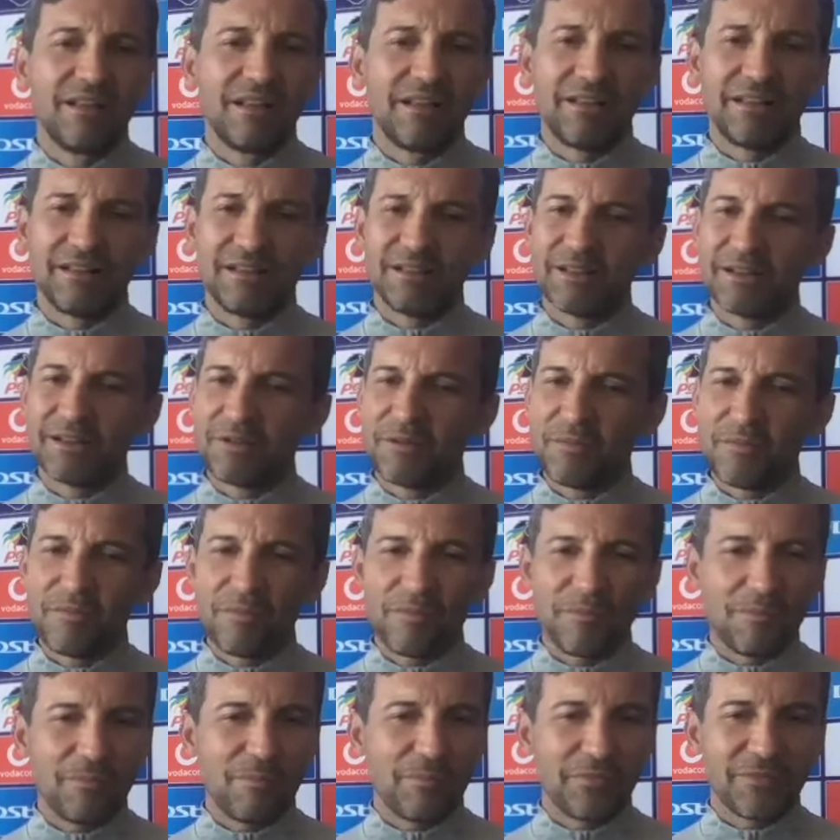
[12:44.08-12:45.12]
uh,
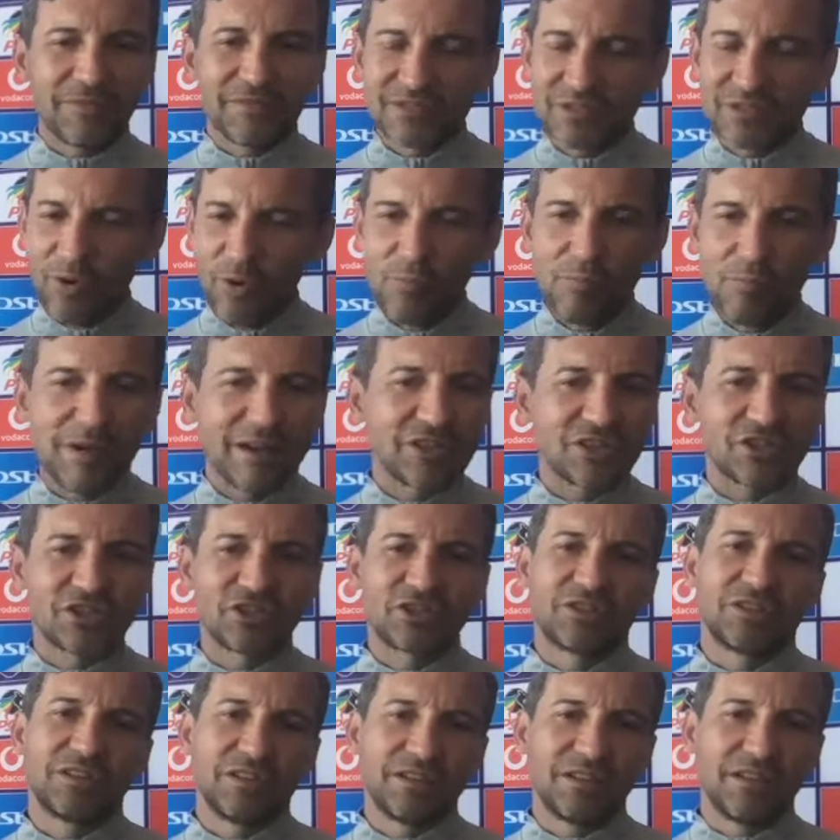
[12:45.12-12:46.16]
so
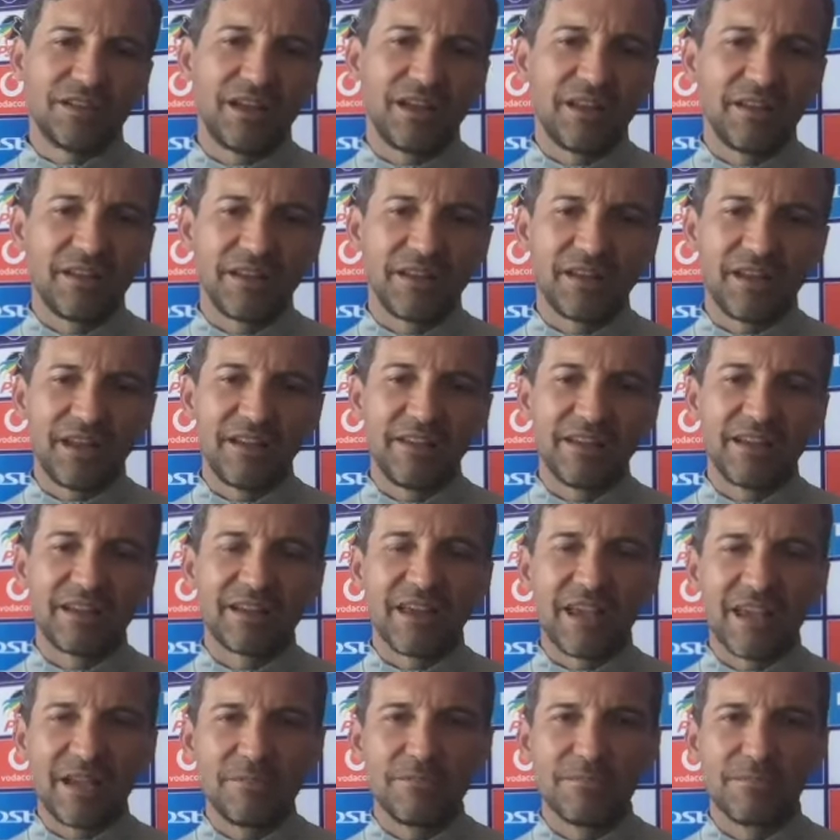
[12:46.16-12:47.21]
much in a, in a
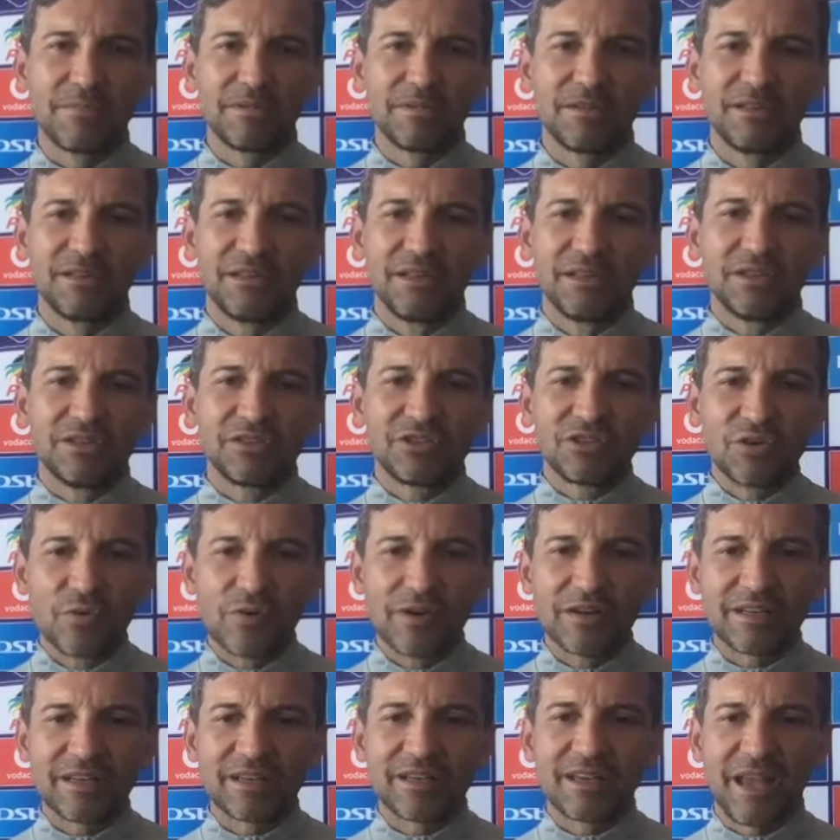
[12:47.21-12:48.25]
game.
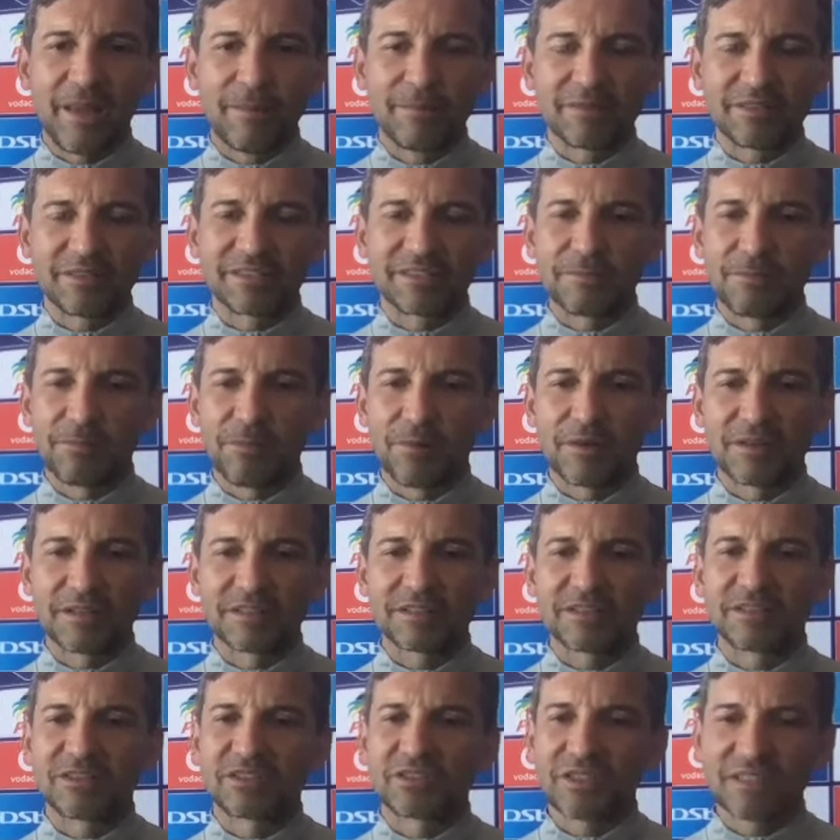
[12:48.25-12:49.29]
During the games, the supporters
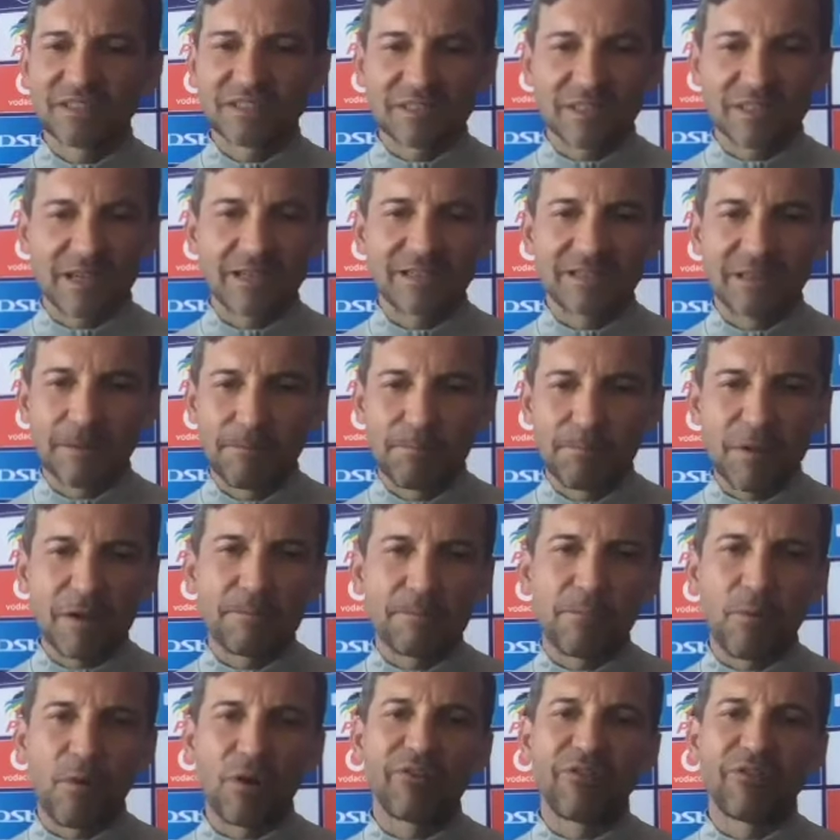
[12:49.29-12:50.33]
is, is, is a big
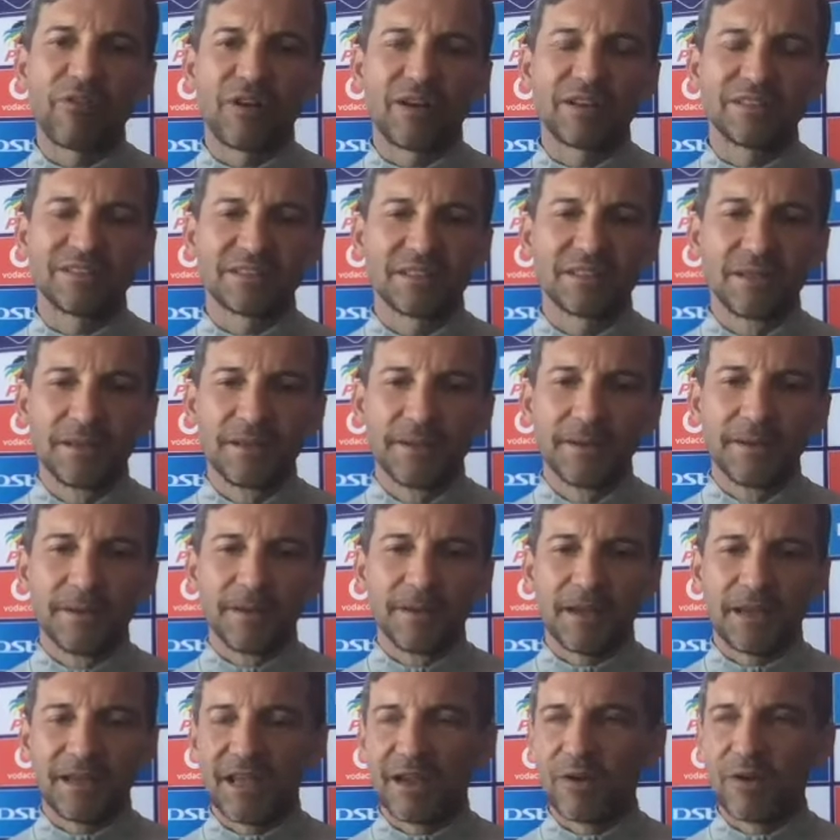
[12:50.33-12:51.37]
point for us.
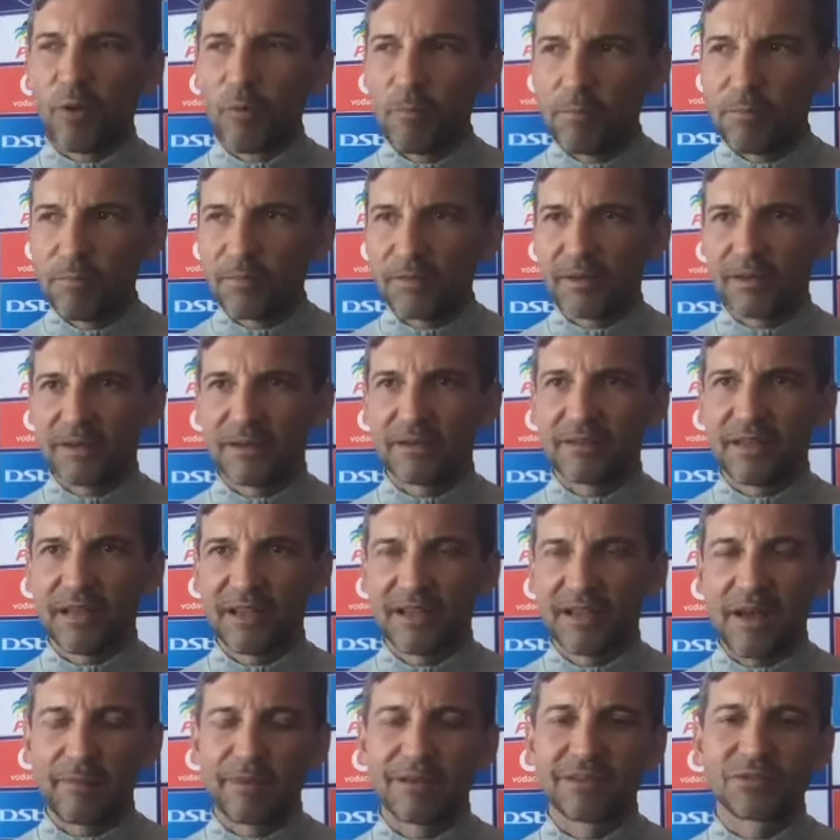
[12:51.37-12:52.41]
And I hope uh, they're
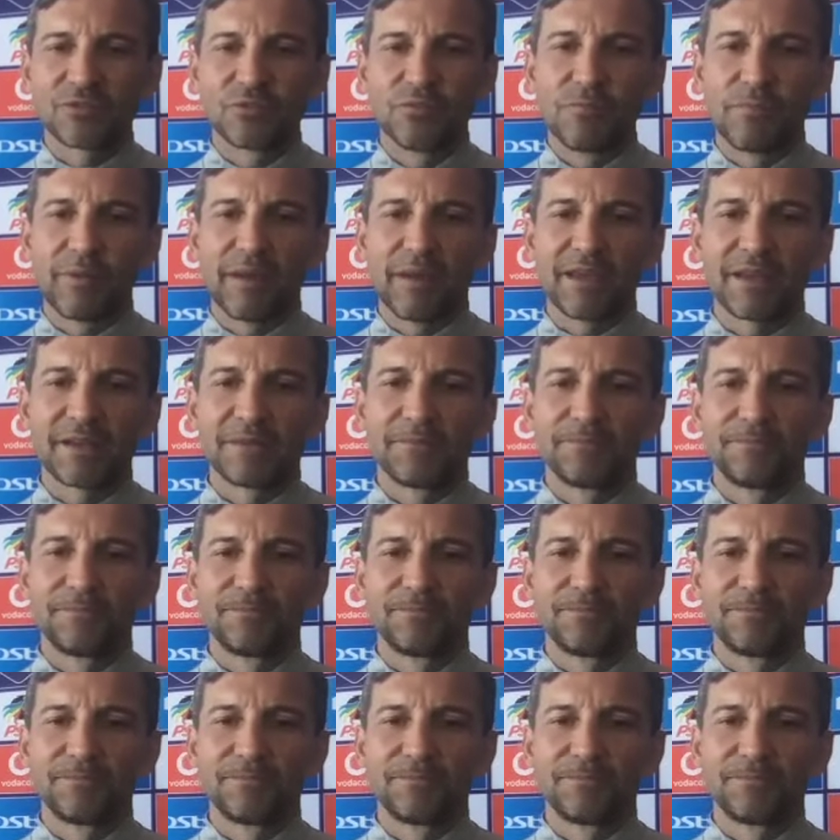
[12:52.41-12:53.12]
coming soon back.